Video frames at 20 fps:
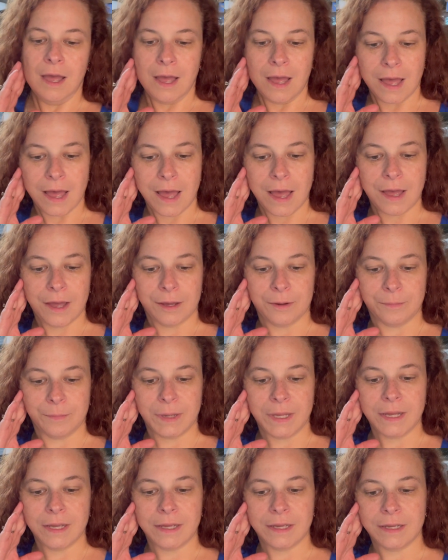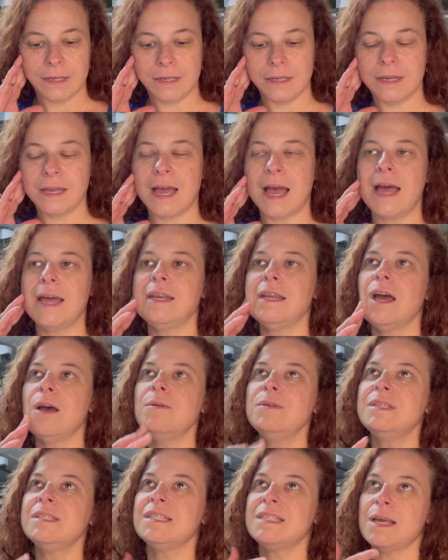Um, I know
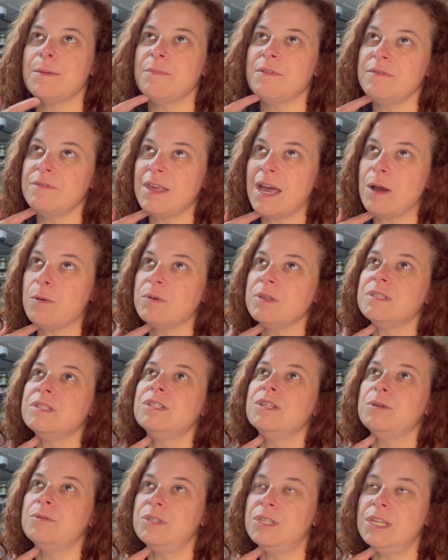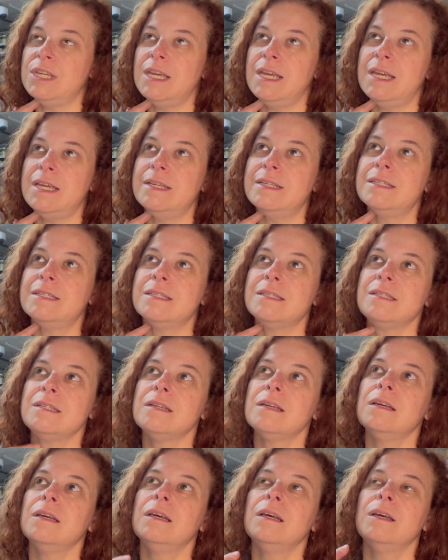some of that was due to yeast
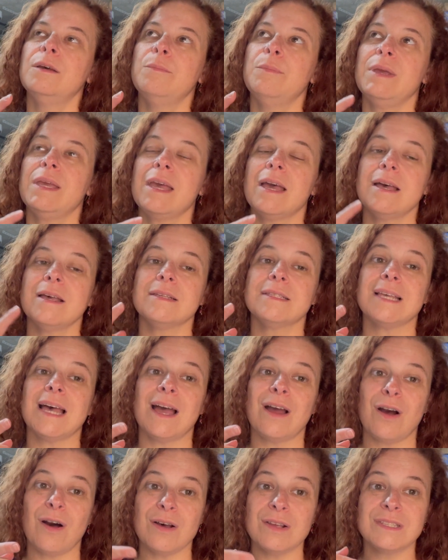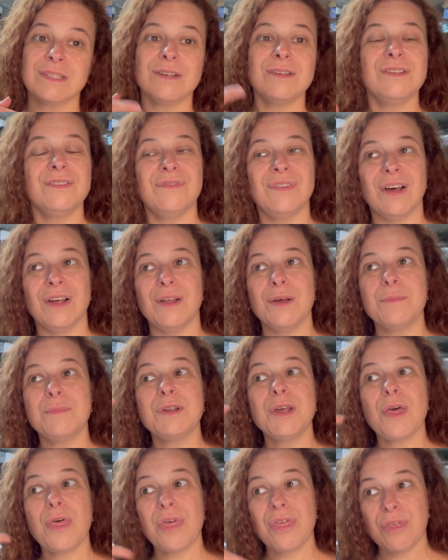because I also developed
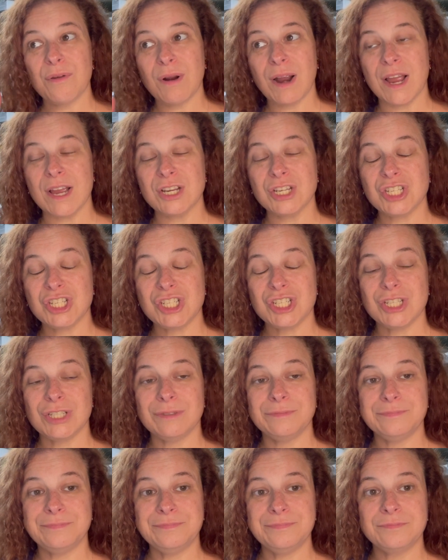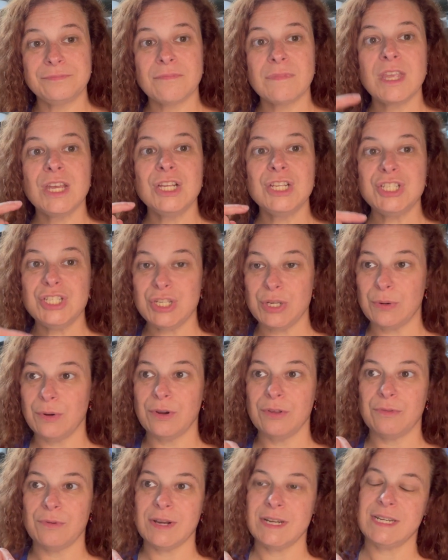thrush two or
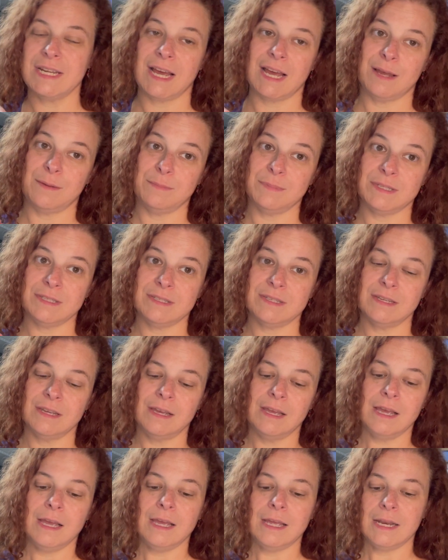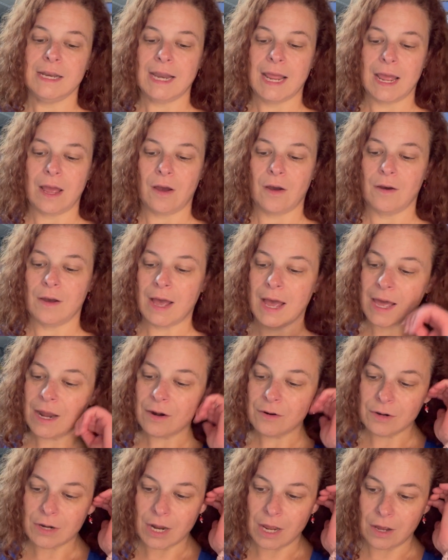three times. Now, I
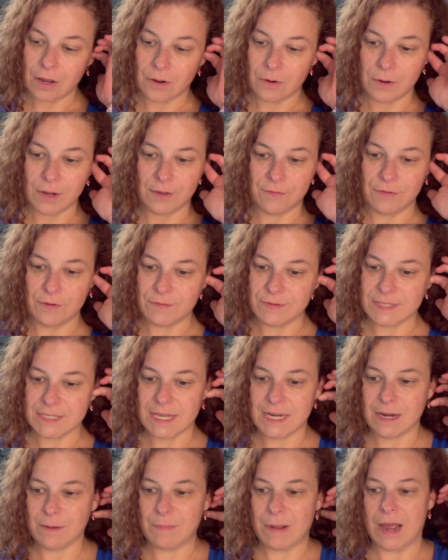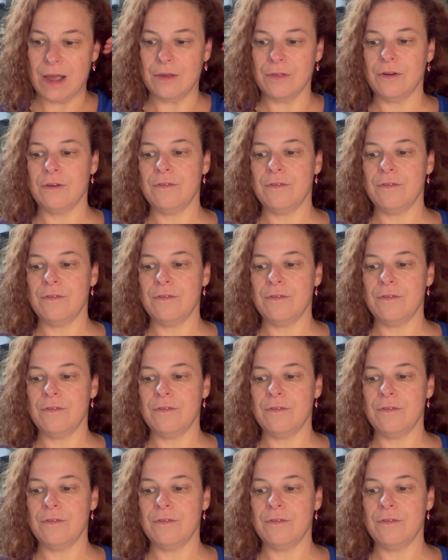don't know if you've seen in my other